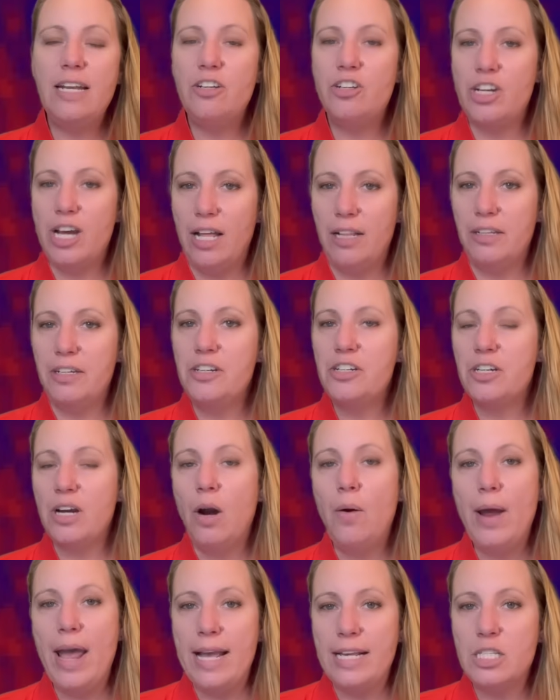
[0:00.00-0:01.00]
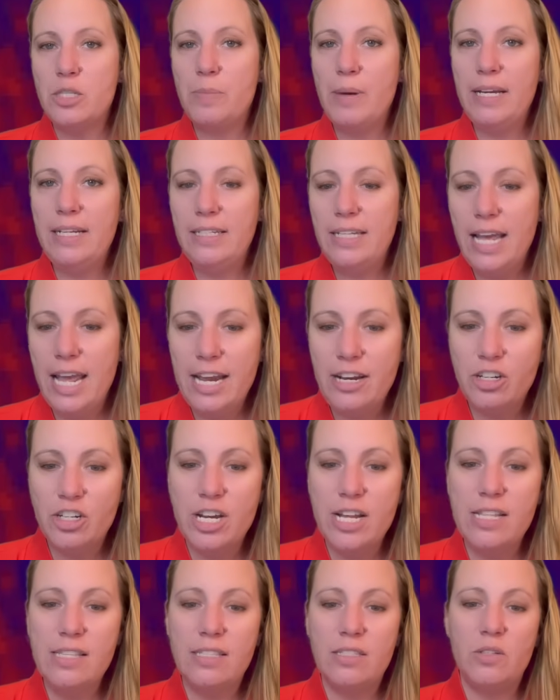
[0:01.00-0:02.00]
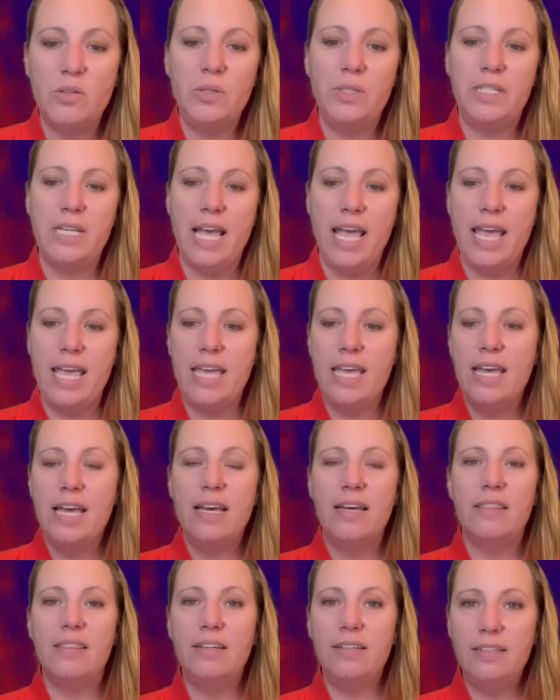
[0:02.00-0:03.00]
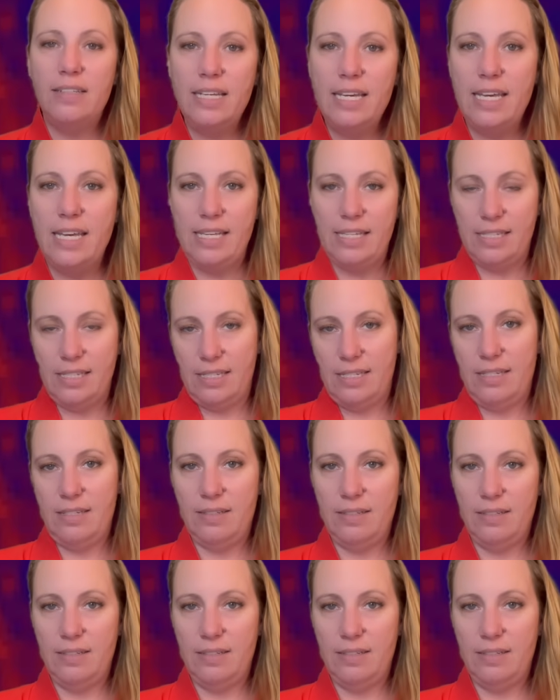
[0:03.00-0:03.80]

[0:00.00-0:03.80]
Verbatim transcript: challenge our expectations, to say the least.